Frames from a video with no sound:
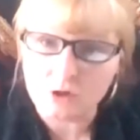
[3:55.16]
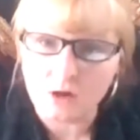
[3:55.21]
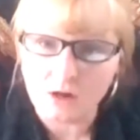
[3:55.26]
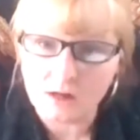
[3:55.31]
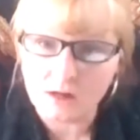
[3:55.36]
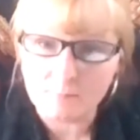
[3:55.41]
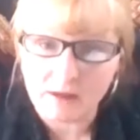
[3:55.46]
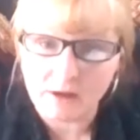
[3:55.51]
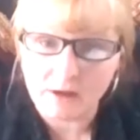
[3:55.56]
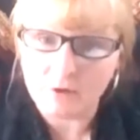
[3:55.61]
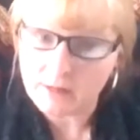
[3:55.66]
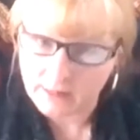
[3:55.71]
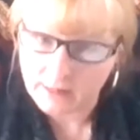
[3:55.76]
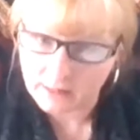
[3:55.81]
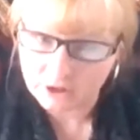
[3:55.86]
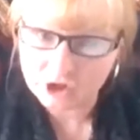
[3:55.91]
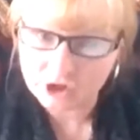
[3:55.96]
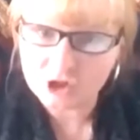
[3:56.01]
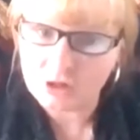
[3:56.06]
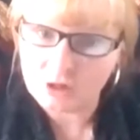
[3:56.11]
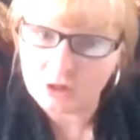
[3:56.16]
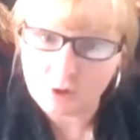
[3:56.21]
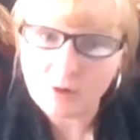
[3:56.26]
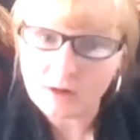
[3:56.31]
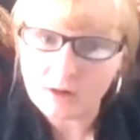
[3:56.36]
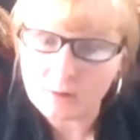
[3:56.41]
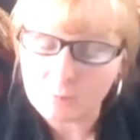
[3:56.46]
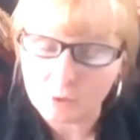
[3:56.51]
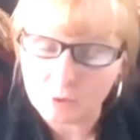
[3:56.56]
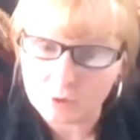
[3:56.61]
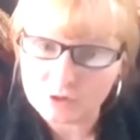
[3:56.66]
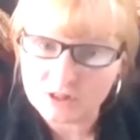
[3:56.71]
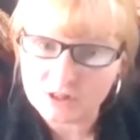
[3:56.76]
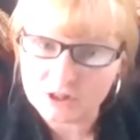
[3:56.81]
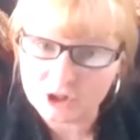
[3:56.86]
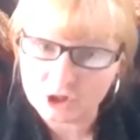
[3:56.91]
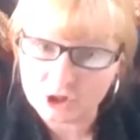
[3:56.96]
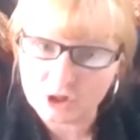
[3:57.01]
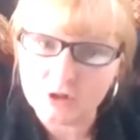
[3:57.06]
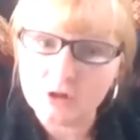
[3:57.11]
you talk about actually knowing a
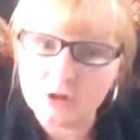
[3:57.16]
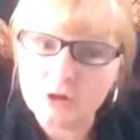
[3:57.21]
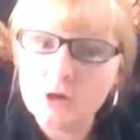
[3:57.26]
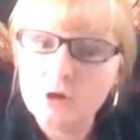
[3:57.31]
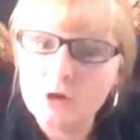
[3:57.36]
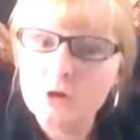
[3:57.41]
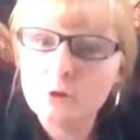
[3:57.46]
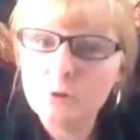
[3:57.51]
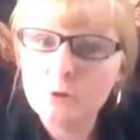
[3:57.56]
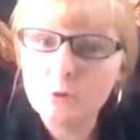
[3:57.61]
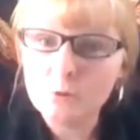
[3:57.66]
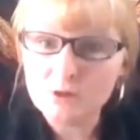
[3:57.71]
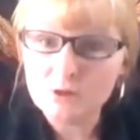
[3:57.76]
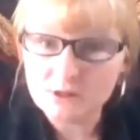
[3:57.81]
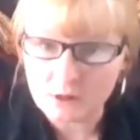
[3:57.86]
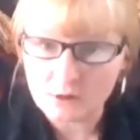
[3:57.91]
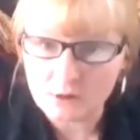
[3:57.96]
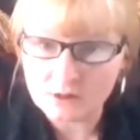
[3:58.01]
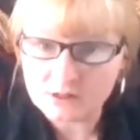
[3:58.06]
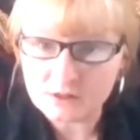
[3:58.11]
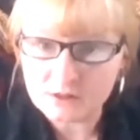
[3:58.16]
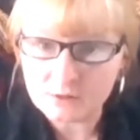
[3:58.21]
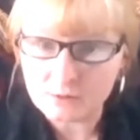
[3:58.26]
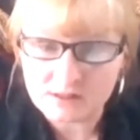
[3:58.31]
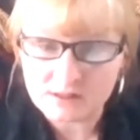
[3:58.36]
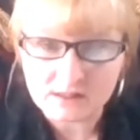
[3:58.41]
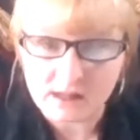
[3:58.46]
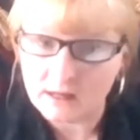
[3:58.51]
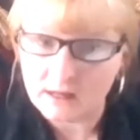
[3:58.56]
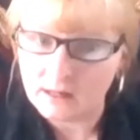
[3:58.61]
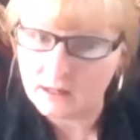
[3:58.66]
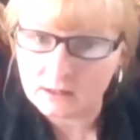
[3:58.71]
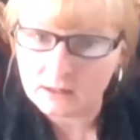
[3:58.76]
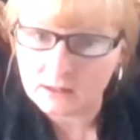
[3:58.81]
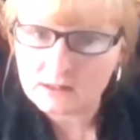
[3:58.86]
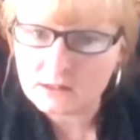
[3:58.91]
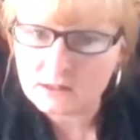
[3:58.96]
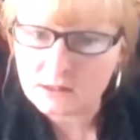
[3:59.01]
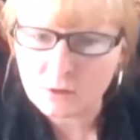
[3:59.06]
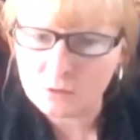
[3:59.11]
mortician who was also a psychic.
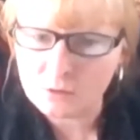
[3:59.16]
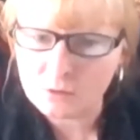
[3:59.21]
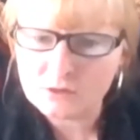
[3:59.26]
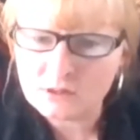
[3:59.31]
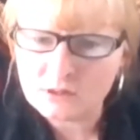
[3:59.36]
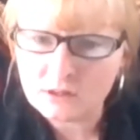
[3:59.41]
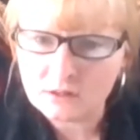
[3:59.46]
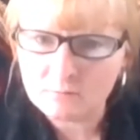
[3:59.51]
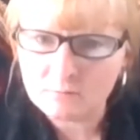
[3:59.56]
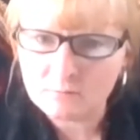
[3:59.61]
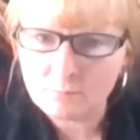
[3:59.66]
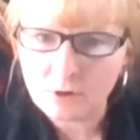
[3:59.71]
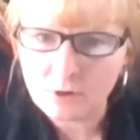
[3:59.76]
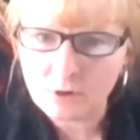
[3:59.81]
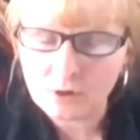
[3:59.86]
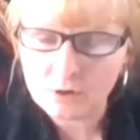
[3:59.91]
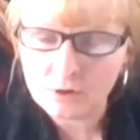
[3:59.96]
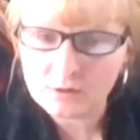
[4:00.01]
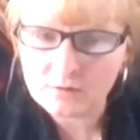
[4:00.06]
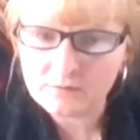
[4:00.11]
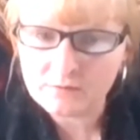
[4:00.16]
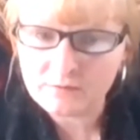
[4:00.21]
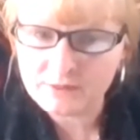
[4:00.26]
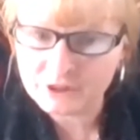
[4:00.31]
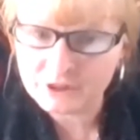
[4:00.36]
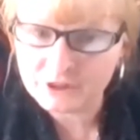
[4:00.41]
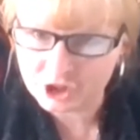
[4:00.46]
So did part of